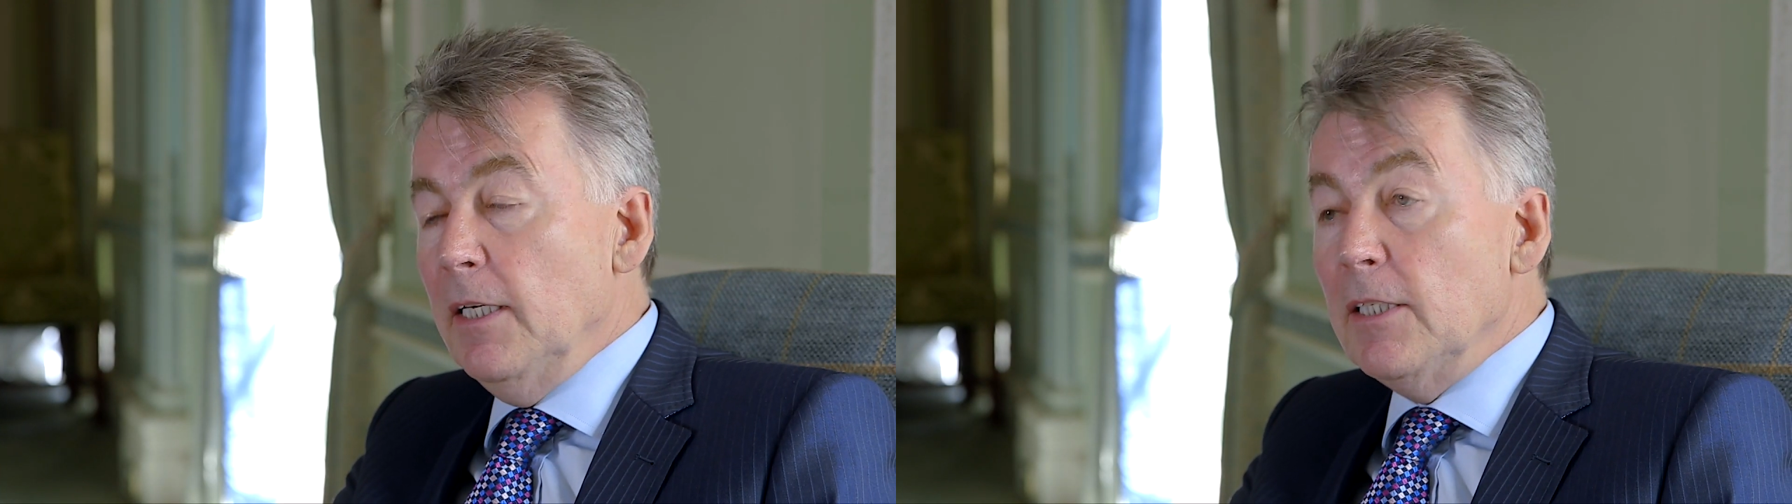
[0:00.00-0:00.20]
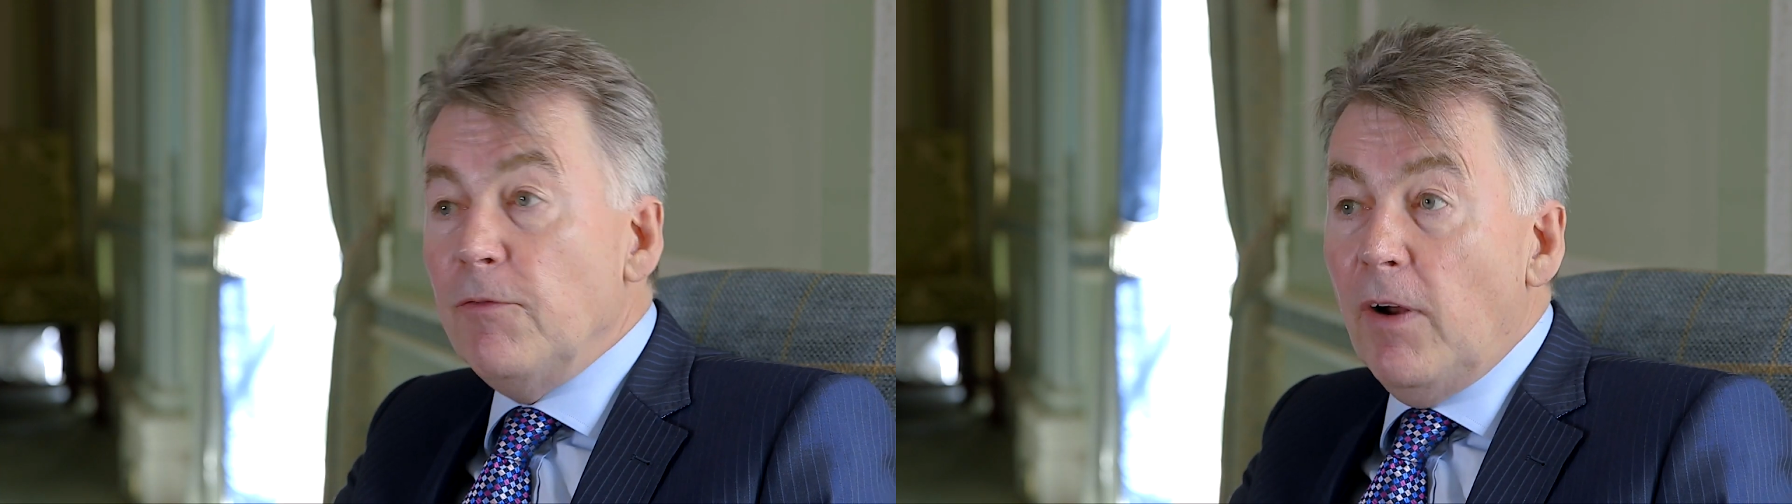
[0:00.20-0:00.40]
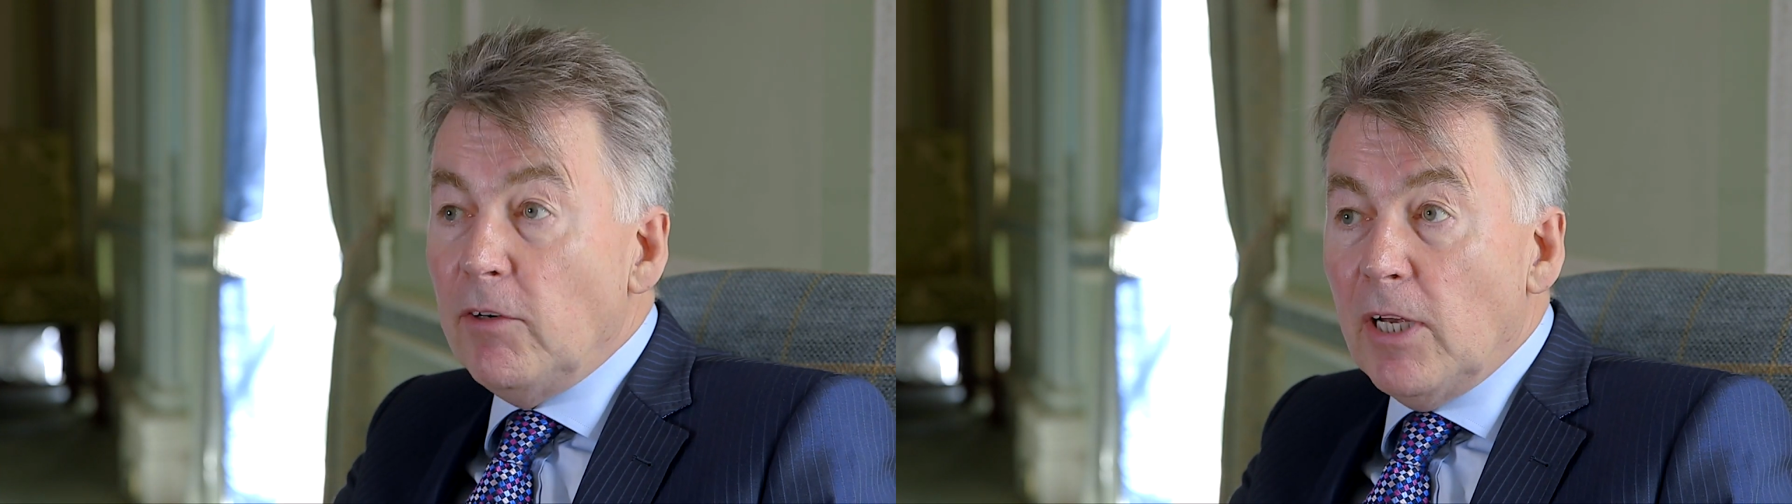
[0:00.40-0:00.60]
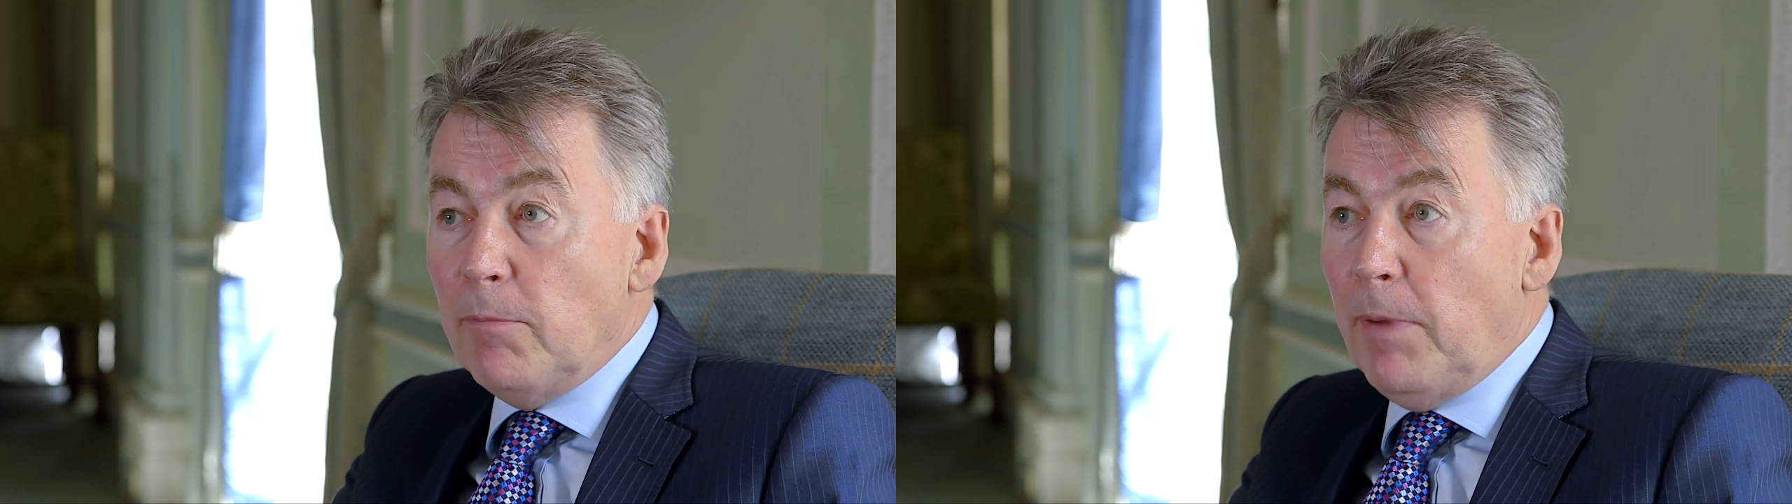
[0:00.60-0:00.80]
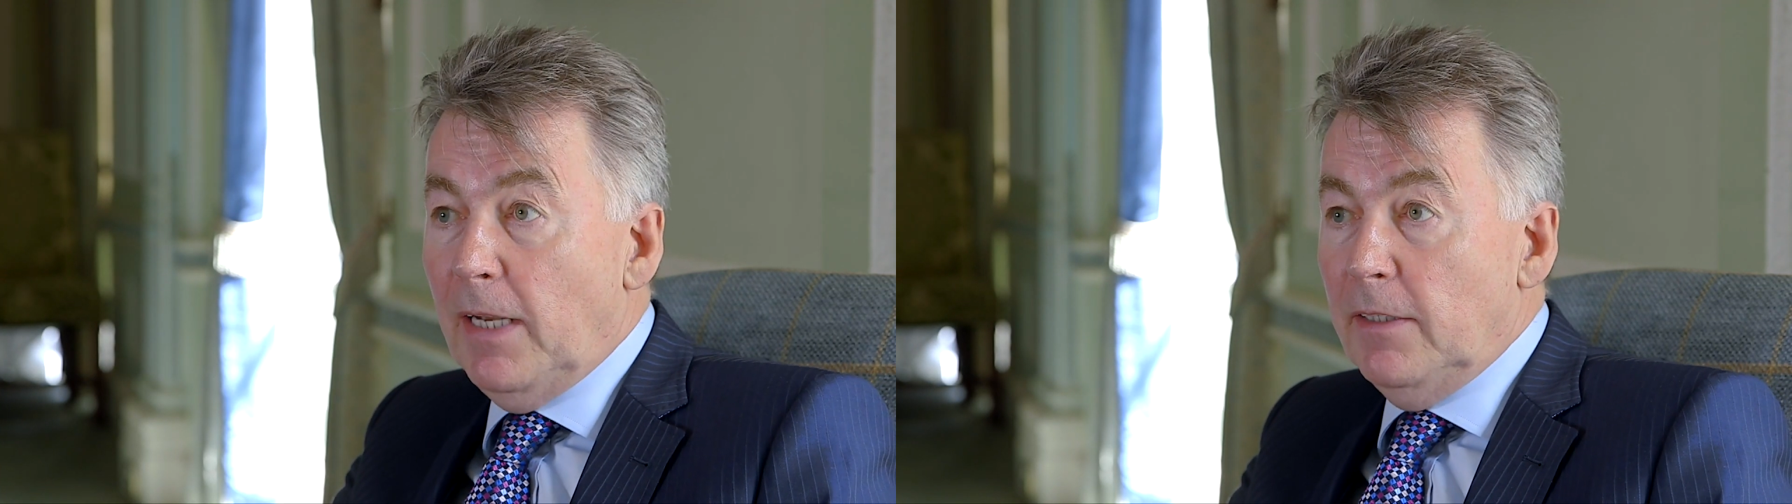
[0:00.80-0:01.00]
it's very
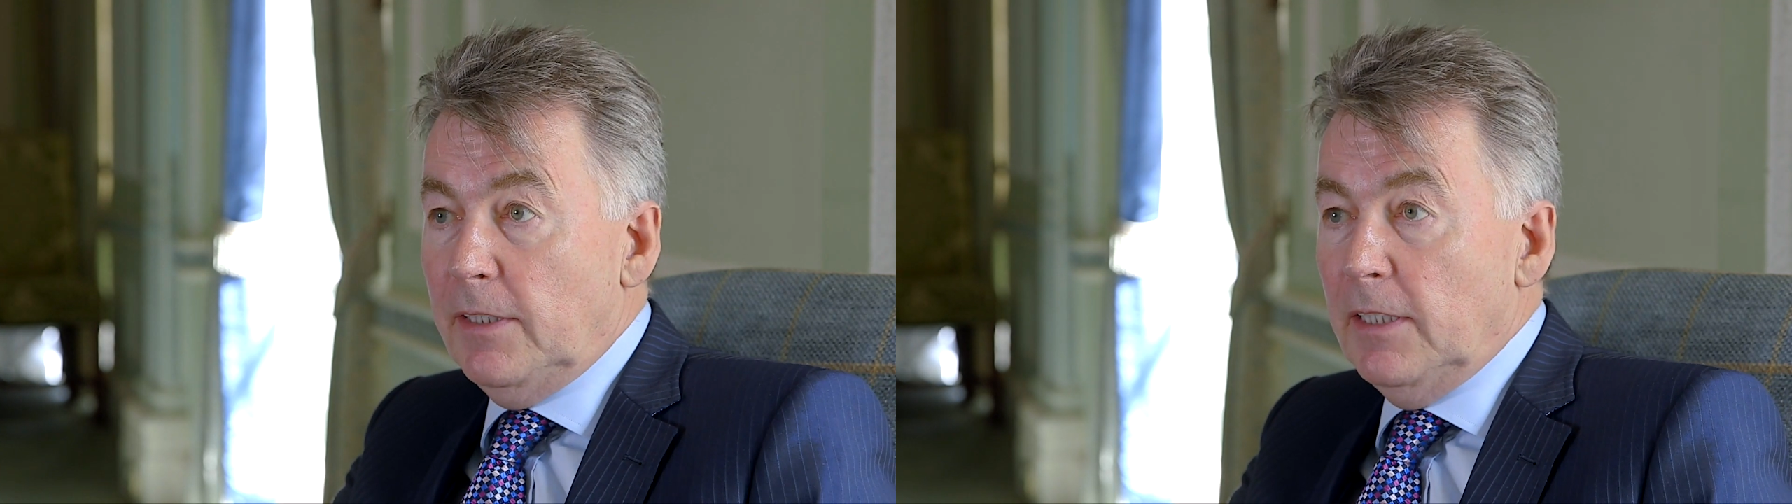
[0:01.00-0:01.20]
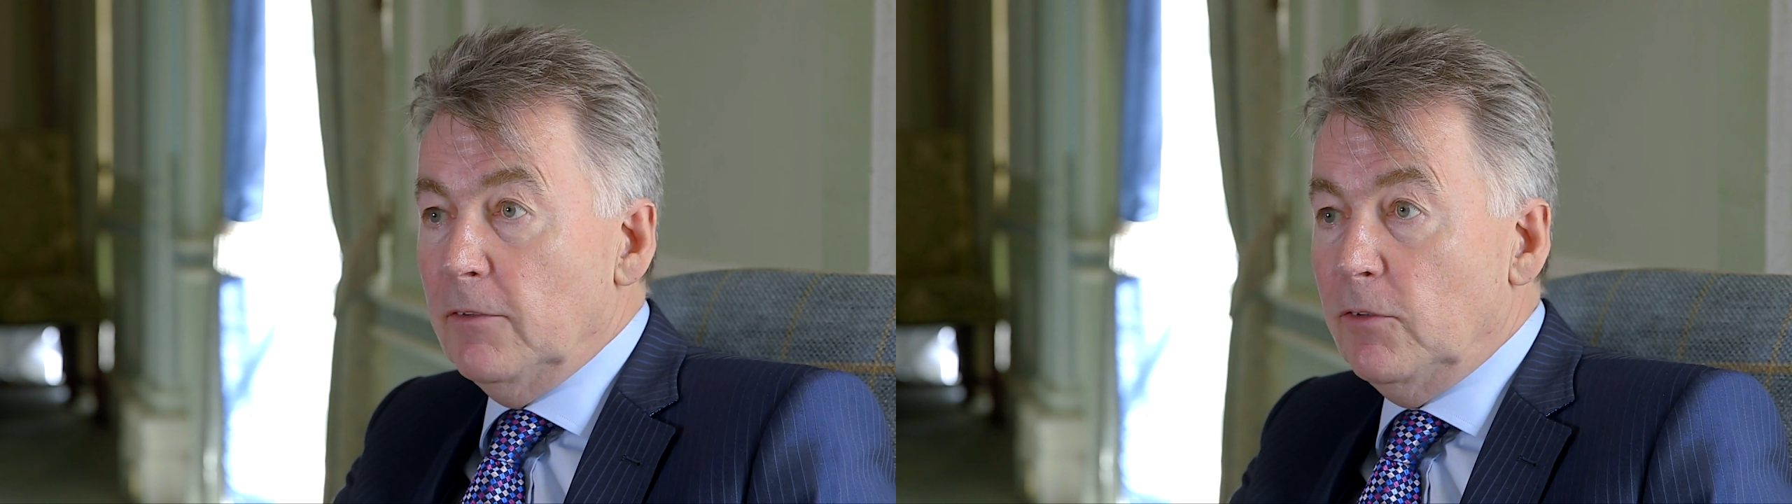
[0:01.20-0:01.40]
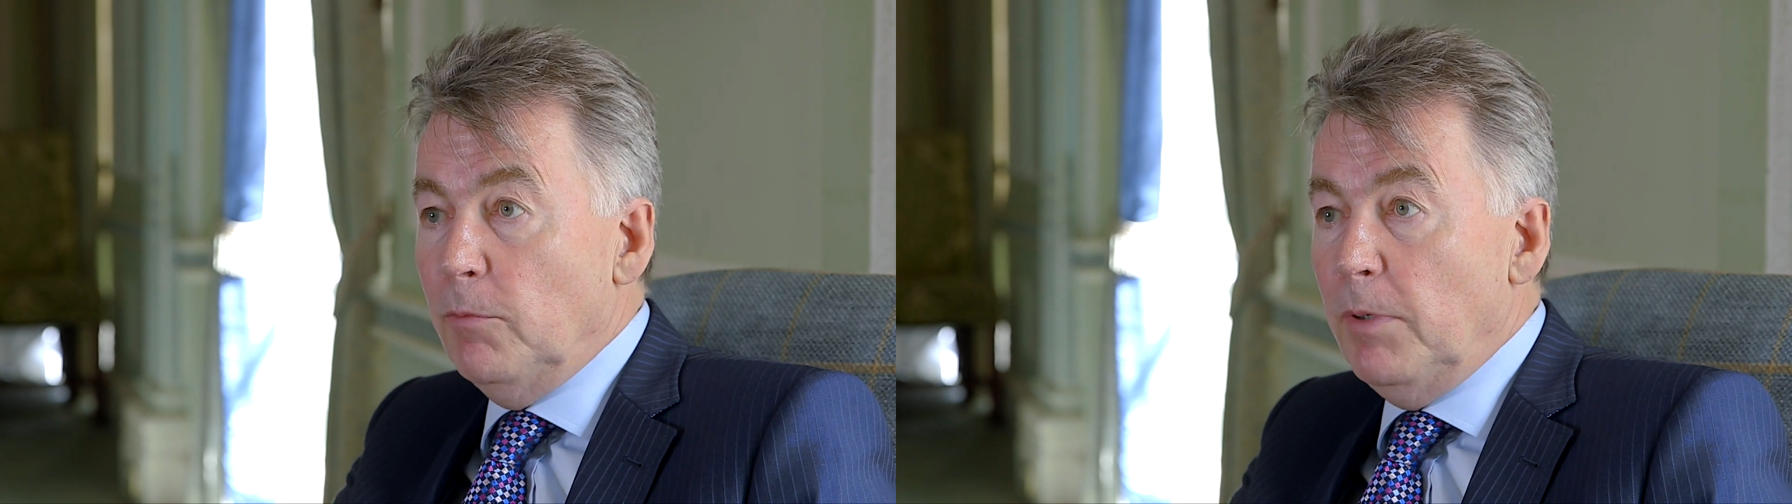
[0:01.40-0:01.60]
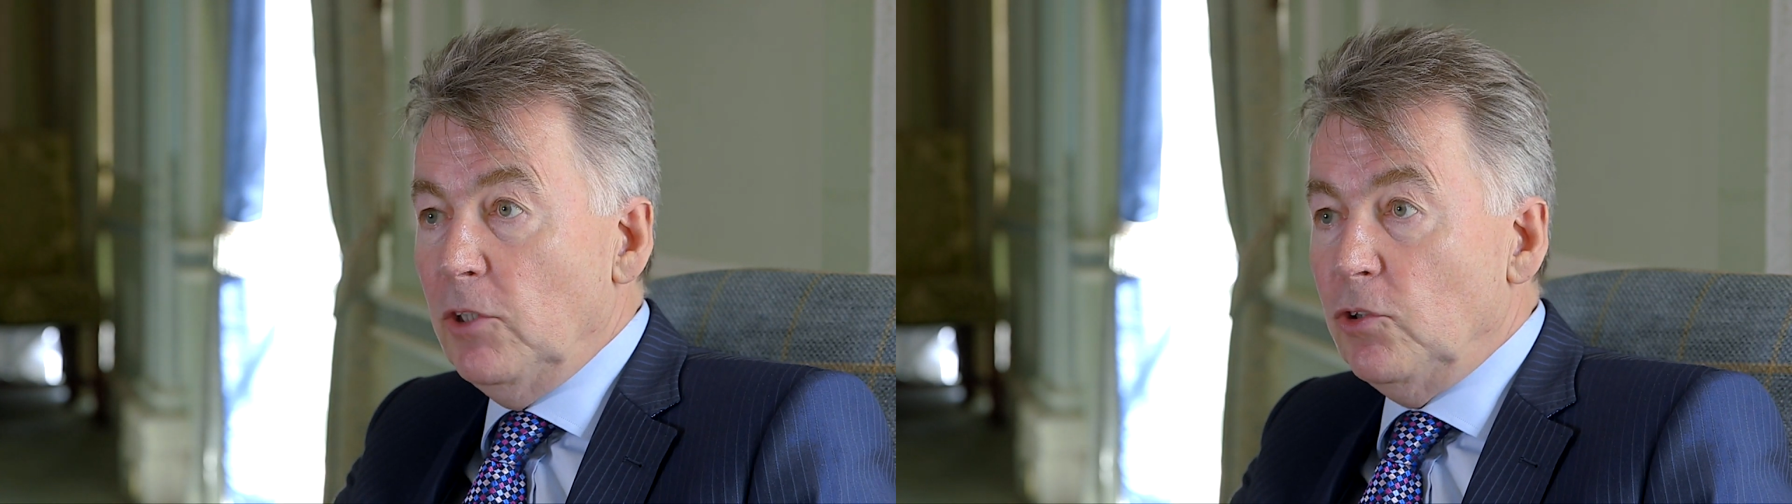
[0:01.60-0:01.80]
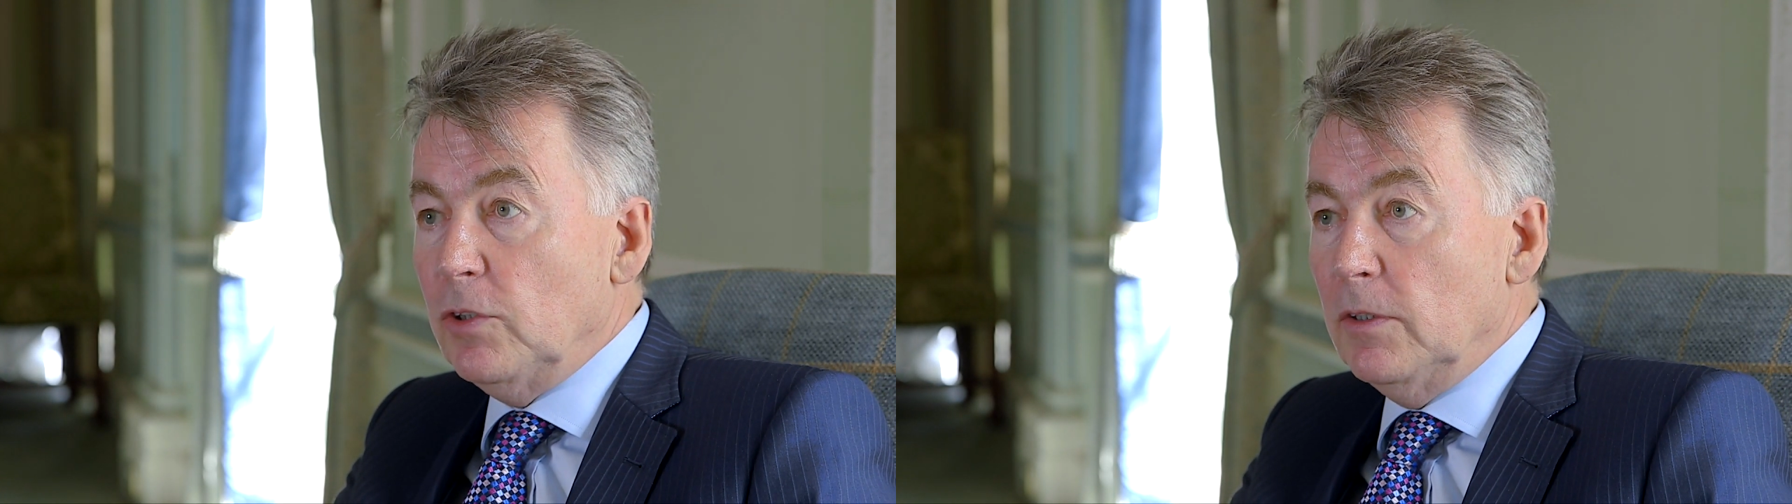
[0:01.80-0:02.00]
unbalancing for a
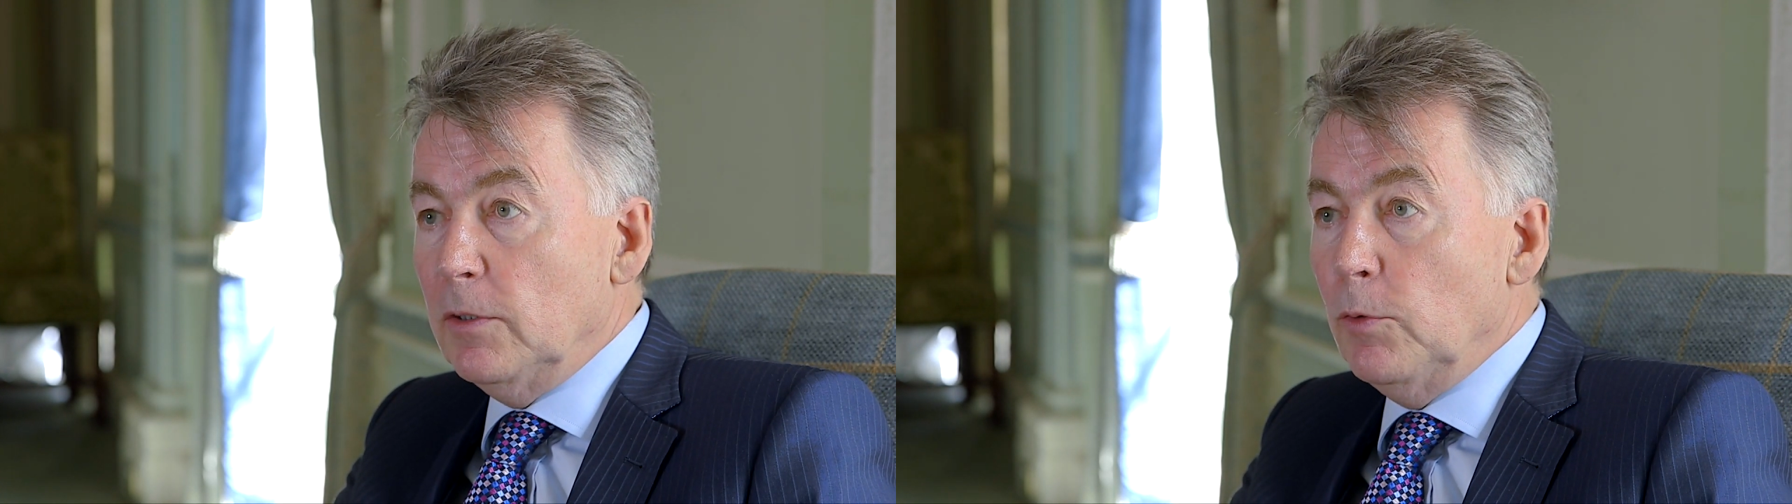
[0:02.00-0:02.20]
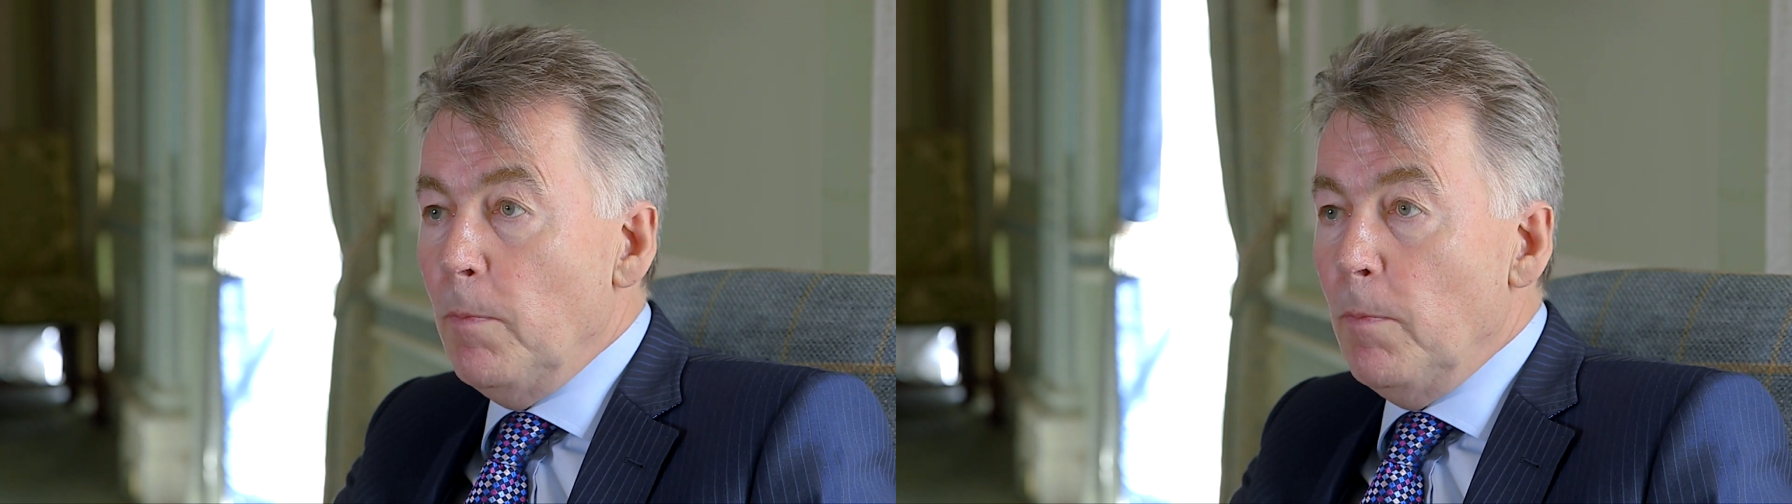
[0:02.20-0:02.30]
patient.